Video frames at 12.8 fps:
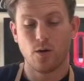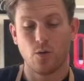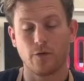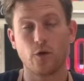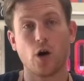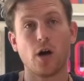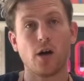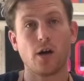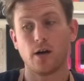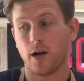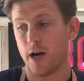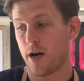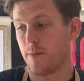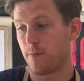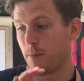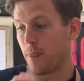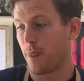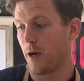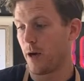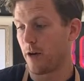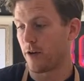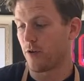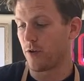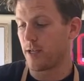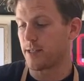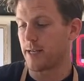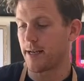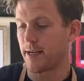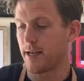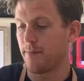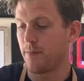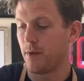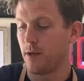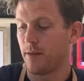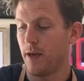We've got our ingredients added in.